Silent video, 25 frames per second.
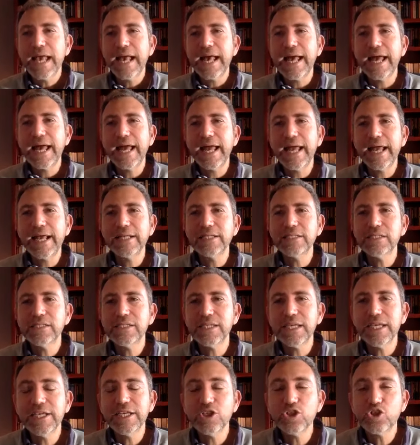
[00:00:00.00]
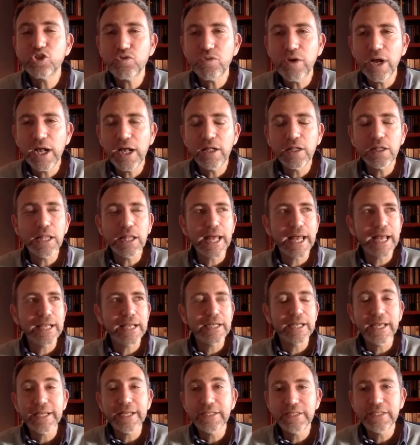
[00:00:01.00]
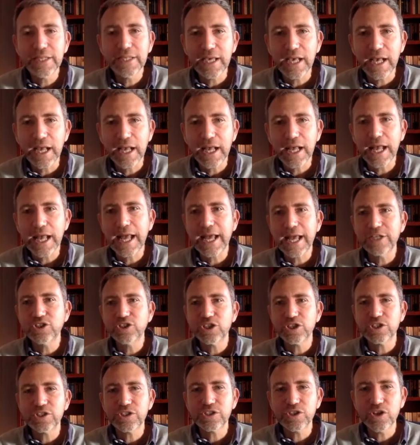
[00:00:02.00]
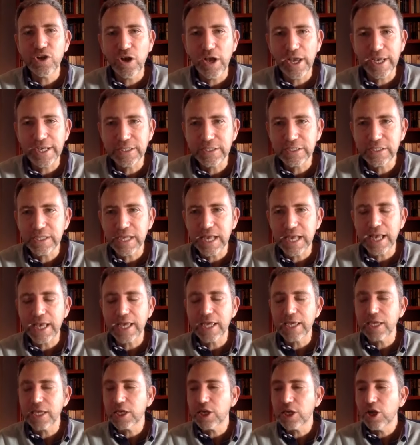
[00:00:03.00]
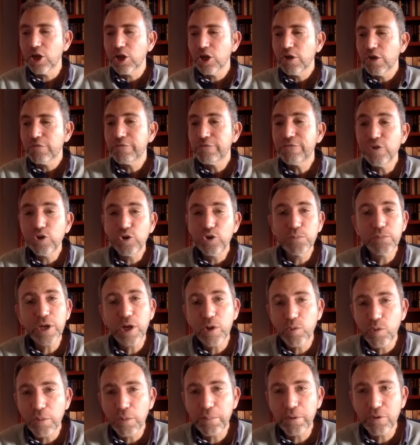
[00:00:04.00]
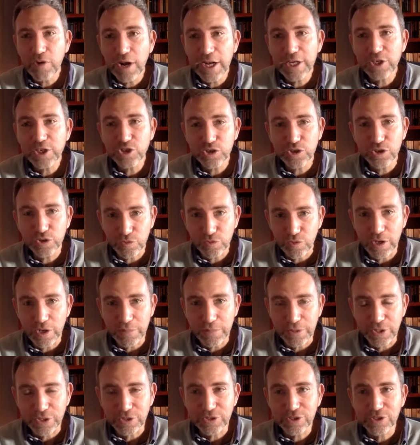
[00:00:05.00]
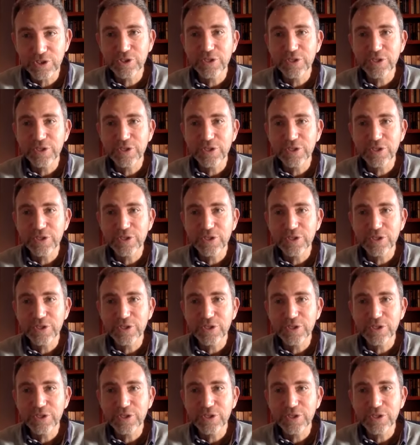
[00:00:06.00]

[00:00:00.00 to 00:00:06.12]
And Israel and India had just signed a film cooperation agreement.